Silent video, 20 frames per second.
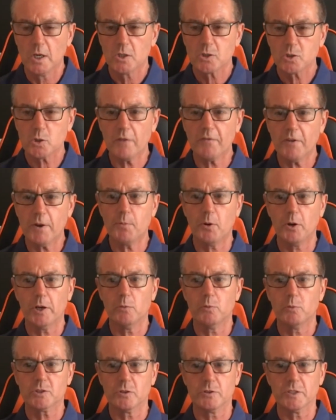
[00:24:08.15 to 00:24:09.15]
So everybody
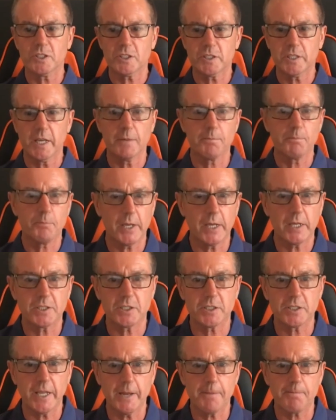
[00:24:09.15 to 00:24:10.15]
was on the same page
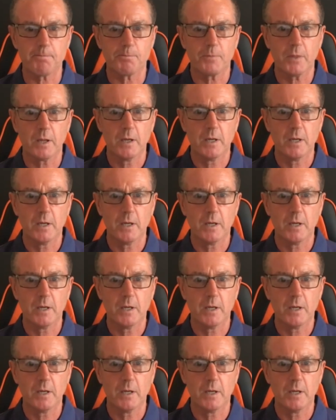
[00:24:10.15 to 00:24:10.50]
as him.